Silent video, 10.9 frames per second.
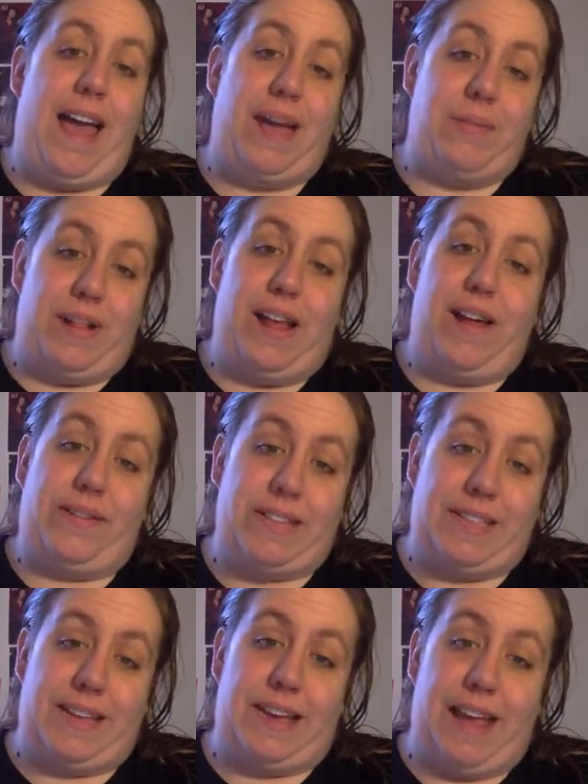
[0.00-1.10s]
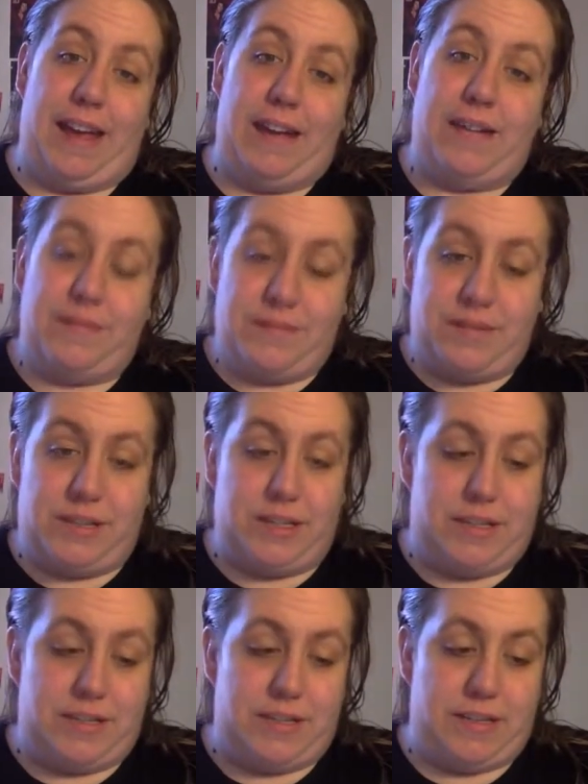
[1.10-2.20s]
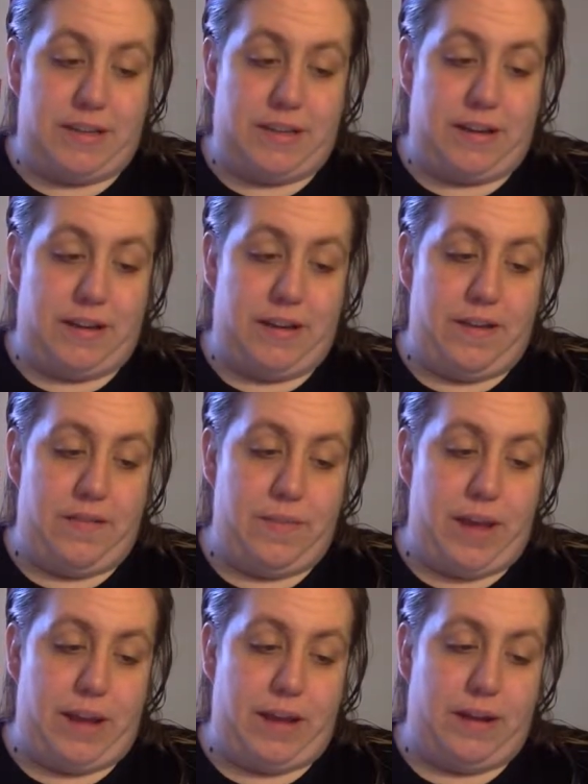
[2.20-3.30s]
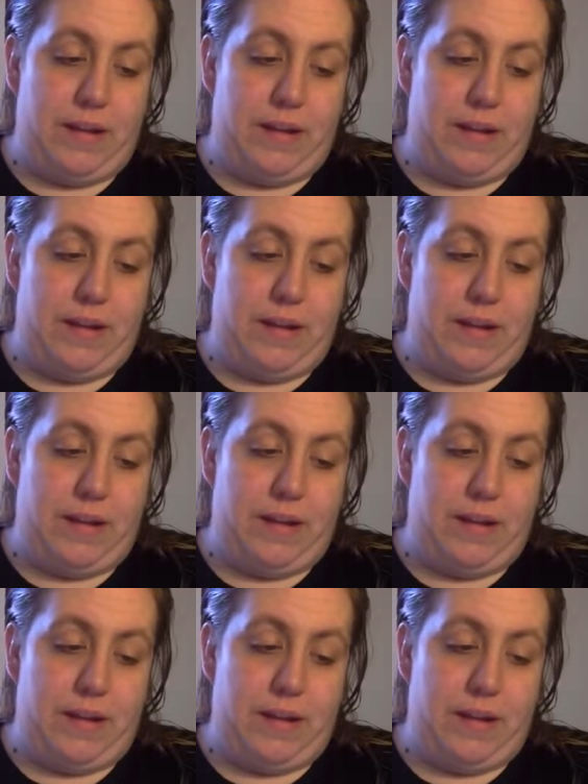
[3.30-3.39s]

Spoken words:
I will have to see again just to see if my